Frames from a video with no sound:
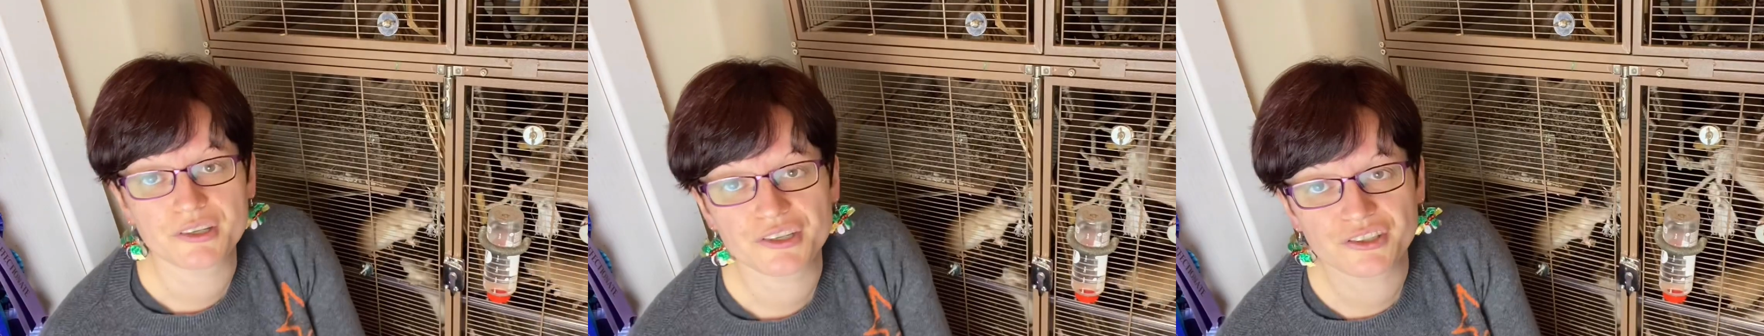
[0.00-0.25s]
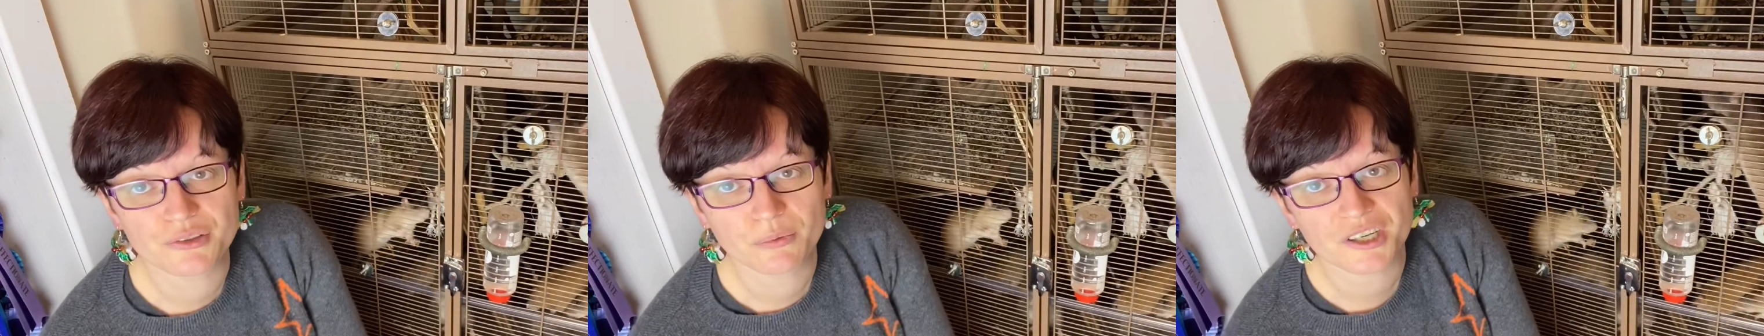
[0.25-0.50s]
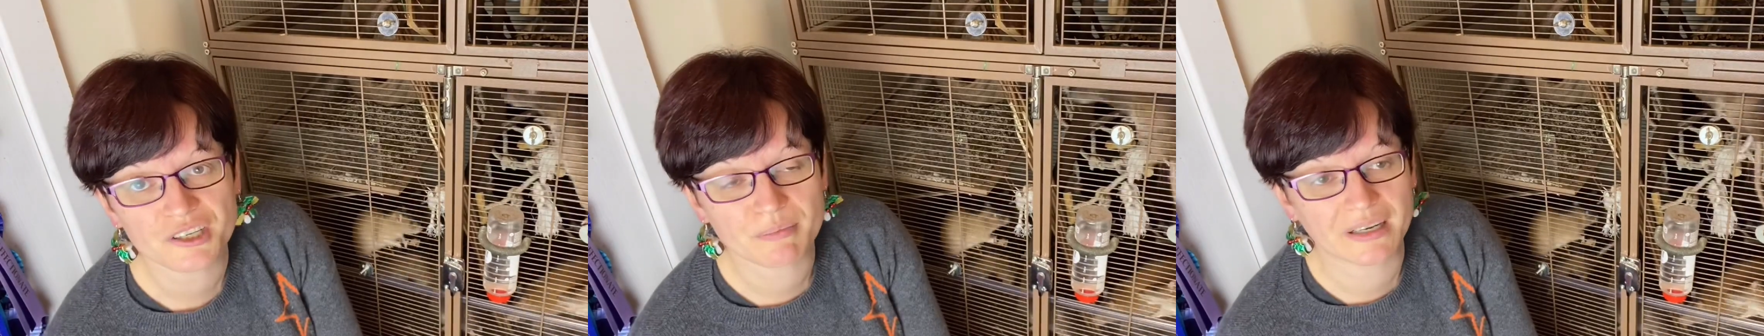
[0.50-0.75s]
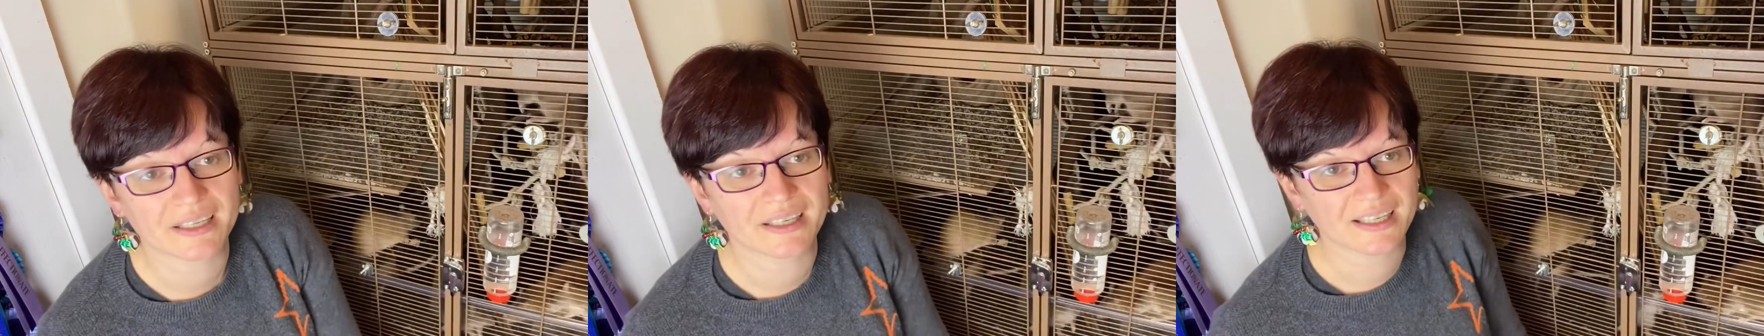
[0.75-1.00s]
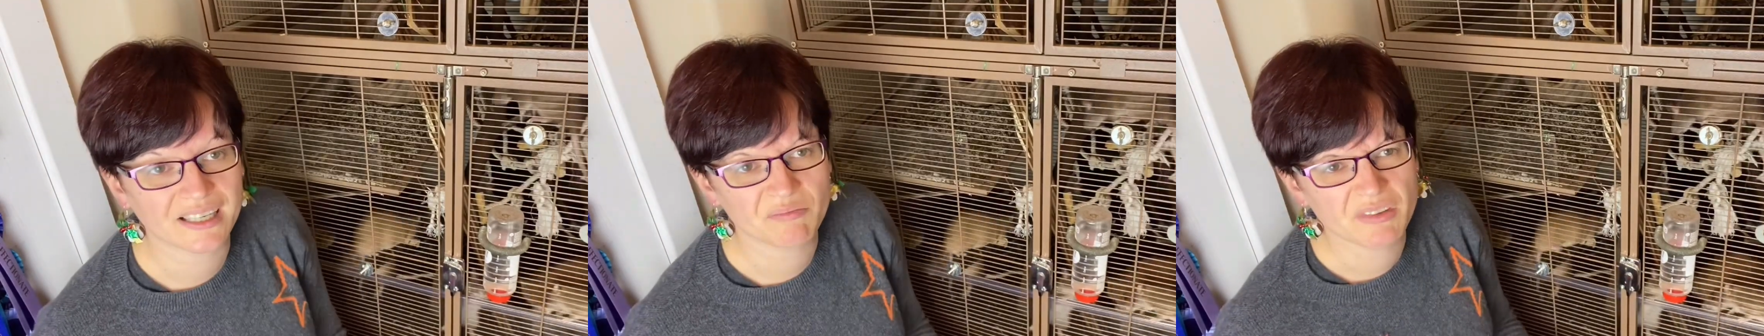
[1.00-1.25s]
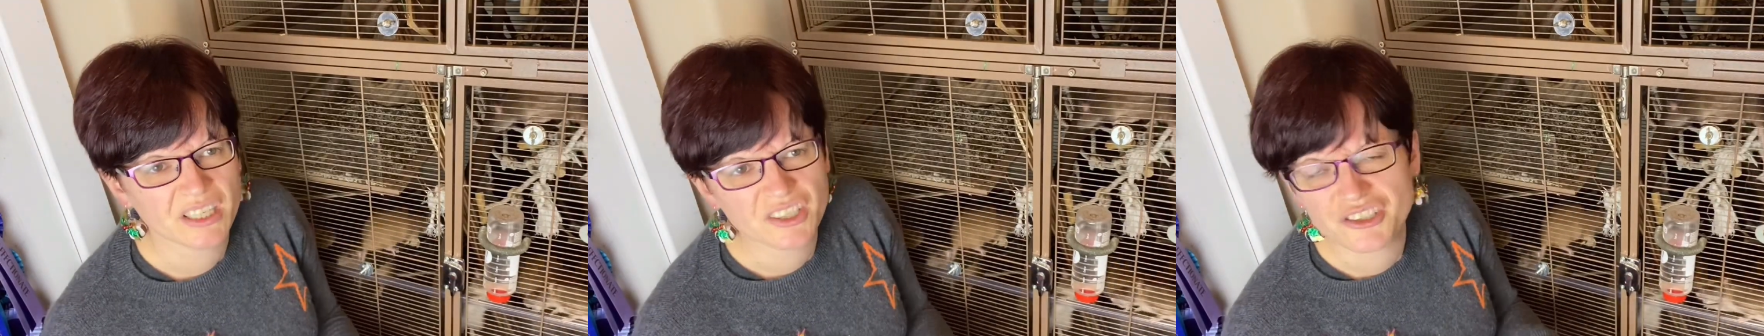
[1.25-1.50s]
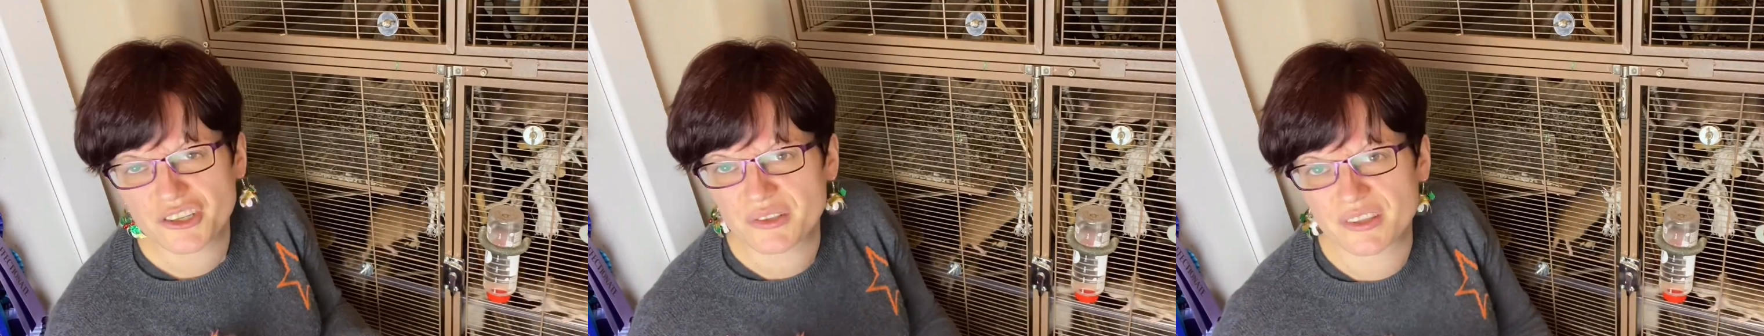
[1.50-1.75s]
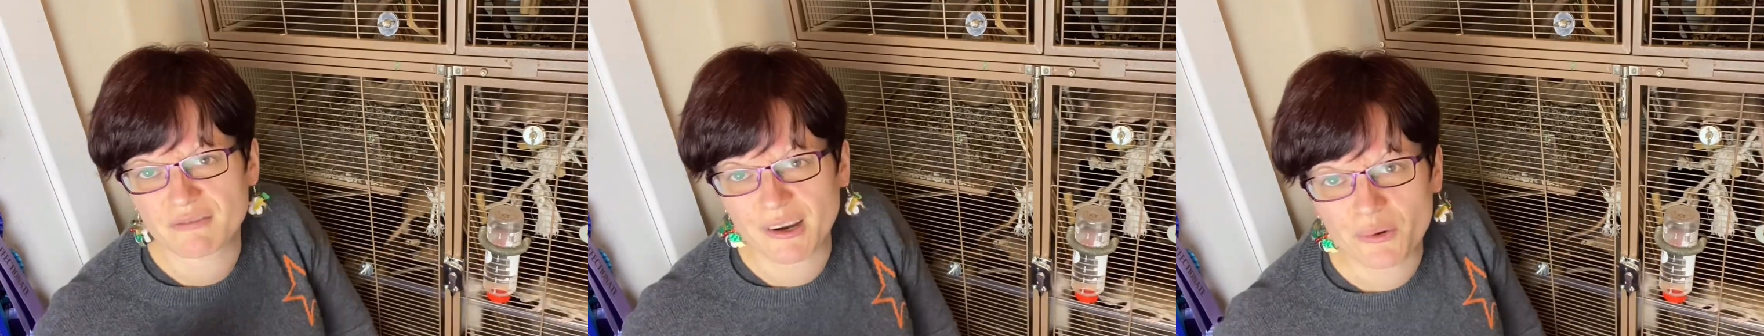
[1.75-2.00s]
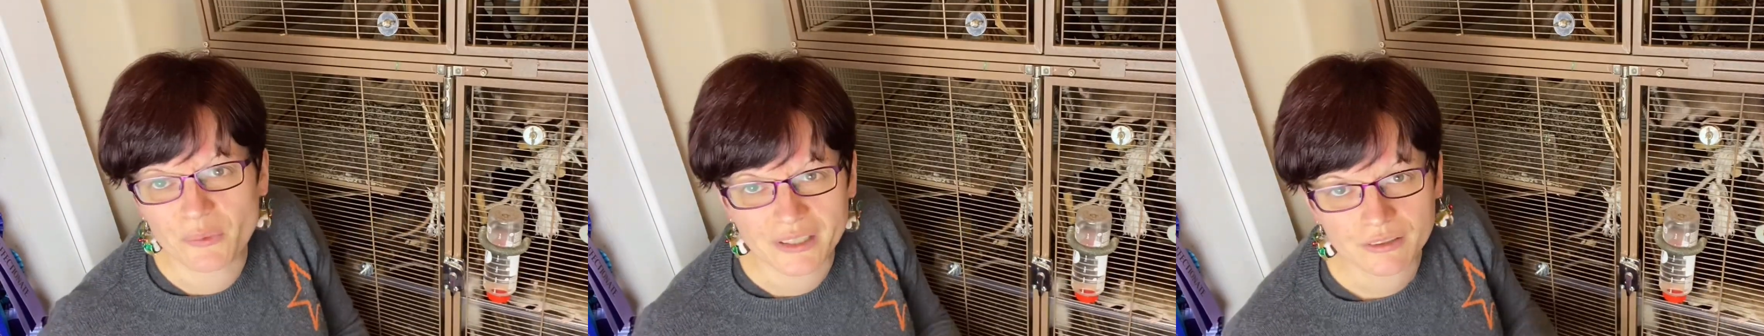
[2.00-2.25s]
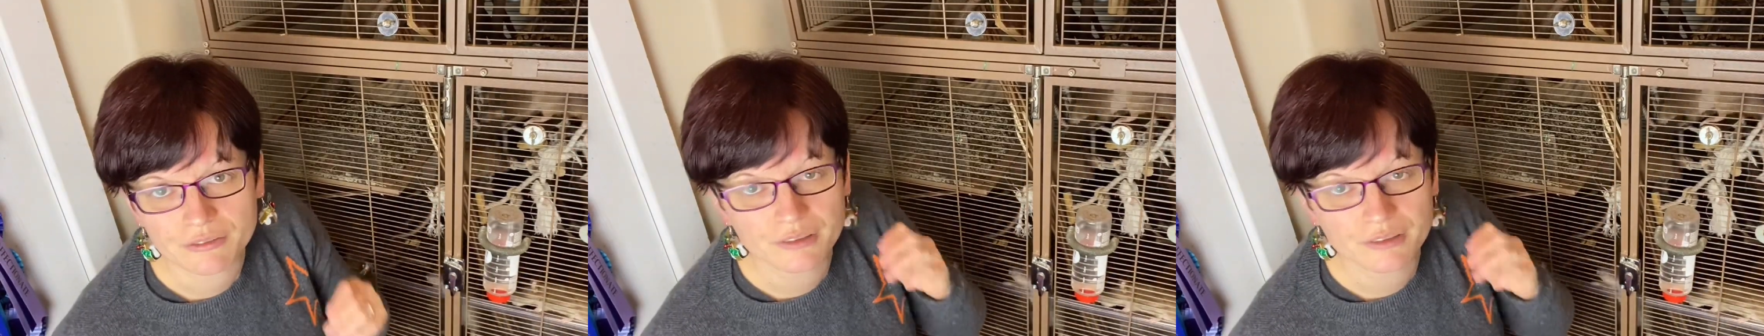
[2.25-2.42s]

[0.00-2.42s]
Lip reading: you to watch my choosing the right wheel